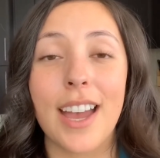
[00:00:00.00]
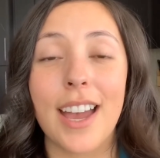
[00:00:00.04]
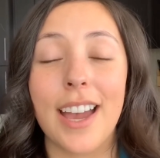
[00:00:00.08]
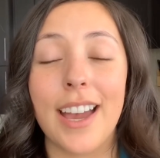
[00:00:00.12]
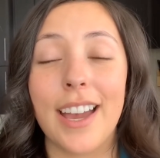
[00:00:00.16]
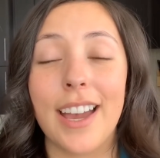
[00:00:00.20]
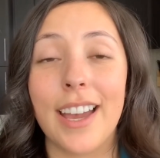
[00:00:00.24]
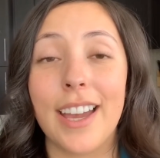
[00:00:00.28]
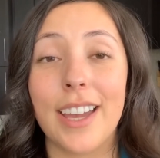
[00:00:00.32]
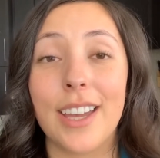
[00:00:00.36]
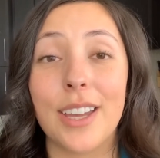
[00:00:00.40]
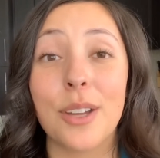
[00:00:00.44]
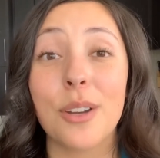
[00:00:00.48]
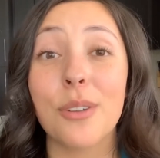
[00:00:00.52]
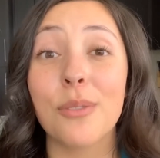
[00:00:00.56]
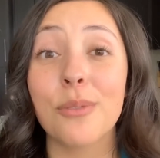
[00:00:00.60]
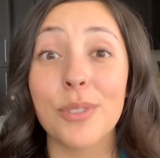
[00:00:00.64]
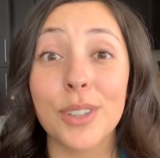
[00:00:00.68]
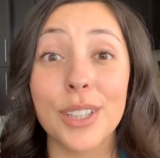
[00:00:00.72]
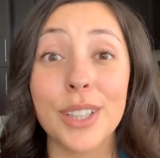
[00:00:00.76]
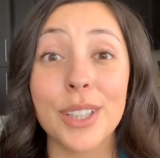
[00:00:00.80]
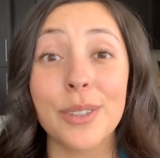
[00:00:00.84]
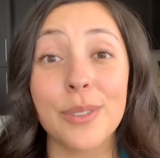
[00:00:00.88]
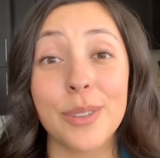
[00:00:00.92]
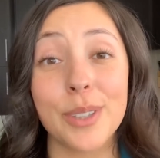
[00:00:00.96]
I
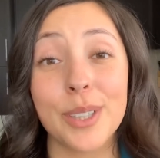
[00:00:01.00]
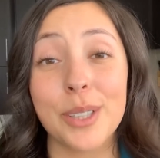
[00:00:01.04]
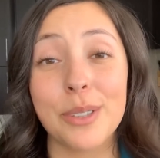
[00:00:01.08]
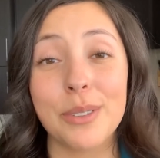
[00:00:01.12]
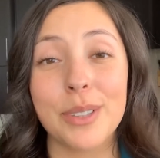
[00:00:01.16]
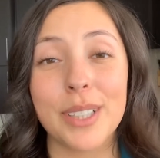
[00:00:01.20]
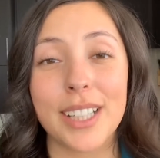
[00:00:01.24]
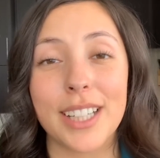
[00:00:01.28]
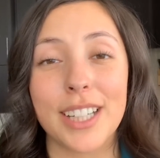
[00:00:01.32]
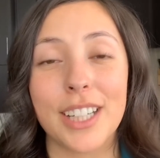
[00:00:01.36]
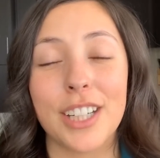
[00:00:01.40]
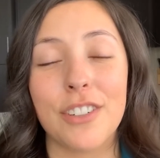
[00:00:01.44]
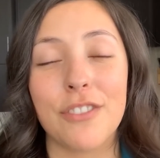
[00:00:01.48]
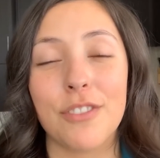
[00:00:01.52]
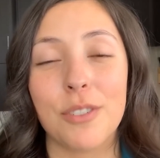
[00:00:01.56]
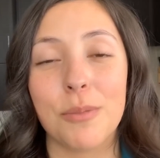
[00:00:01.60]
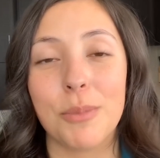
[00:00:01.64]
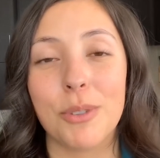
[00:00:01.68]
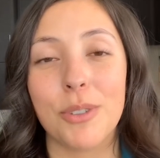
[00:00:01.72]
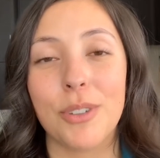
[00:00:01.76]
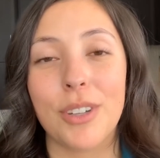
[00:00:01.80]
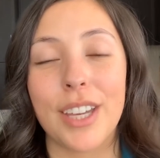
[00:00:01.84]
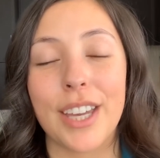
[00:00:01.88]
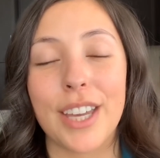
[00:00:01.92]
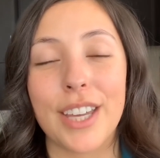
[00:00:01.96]
really want to hear from
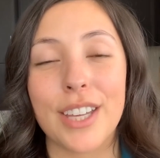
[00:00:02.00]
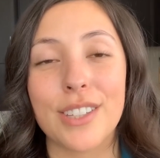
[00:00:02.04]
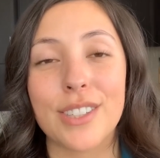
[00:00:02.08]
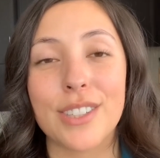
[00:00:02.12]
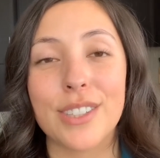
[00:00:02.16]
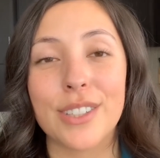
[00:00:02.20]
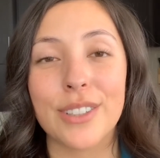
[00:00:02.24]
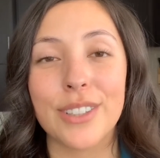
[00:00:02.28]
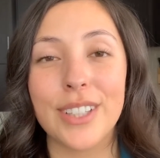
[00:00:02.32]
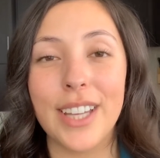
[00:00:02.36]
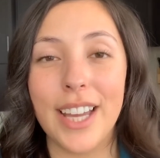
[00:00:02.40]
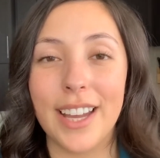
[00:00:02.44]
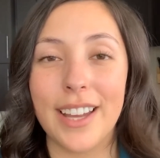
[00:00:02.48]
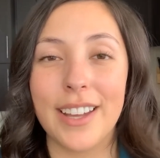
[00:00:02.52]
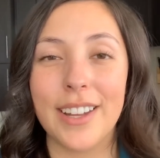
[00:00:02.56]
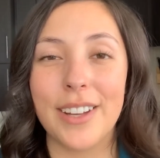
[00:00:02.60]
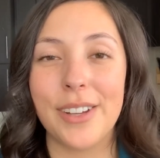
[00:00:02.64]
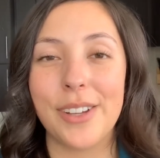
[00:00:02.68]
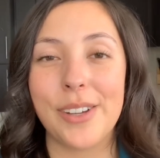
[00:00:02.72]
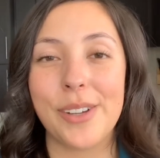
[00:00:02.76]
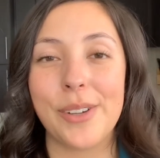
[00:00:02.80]
you guys. So yeah,